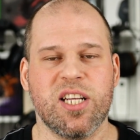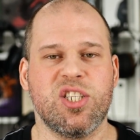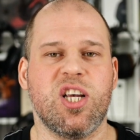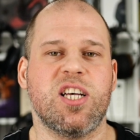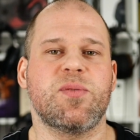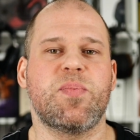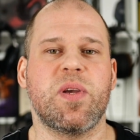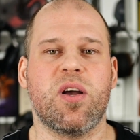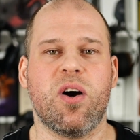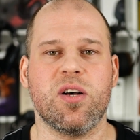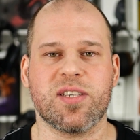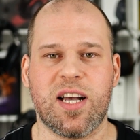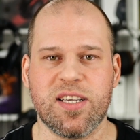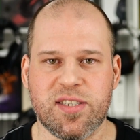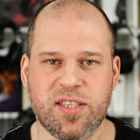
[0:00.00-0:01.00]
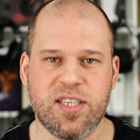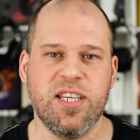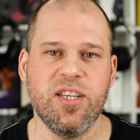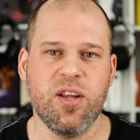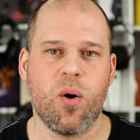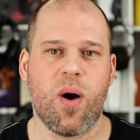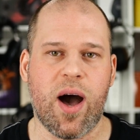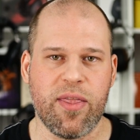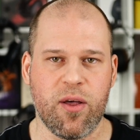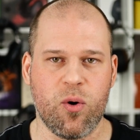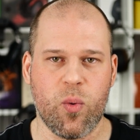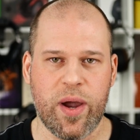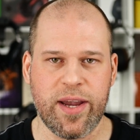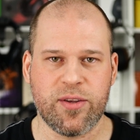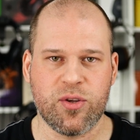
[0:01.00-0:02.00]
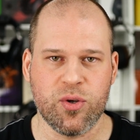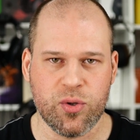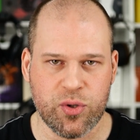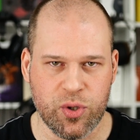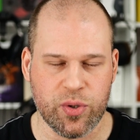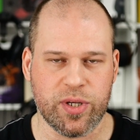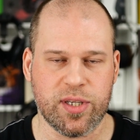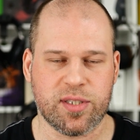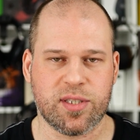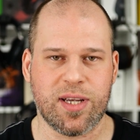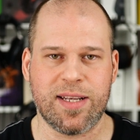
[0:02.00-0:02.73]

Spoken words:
just because I see no other way to do this.